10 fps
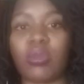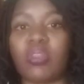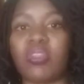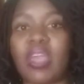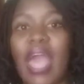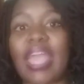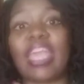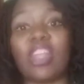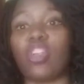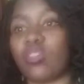When you say I
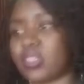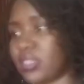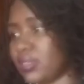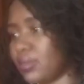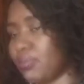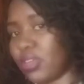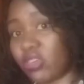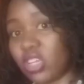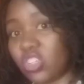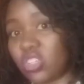cannot be
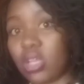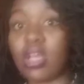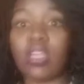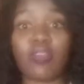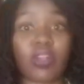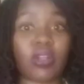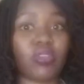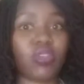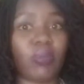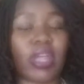rich, you've
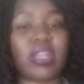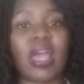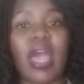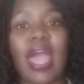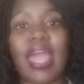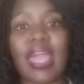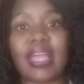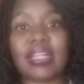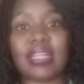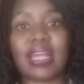closed your mind.
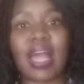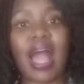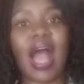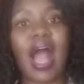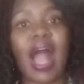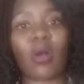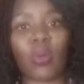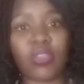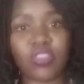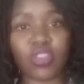And a
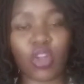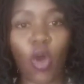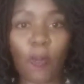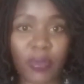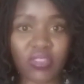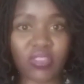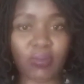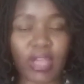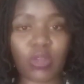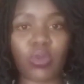question opens the
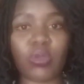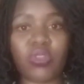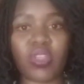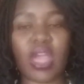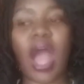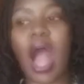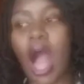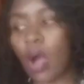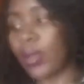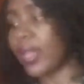mind. When you say,
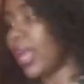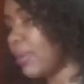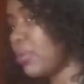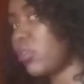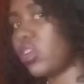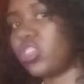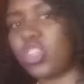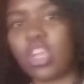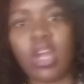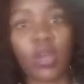how can I be rich?
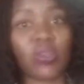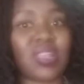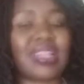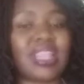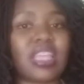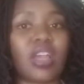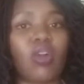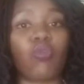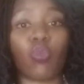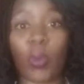You start thinking
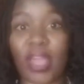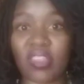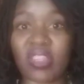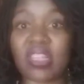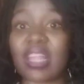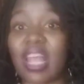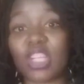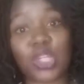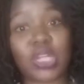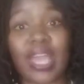of ways that can
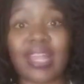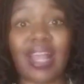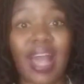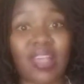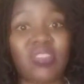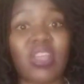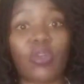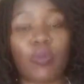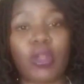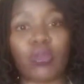actually enhance and
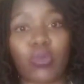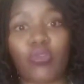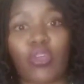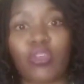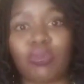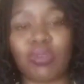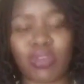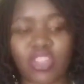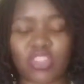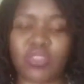open doors for you to be
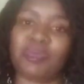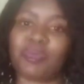rich.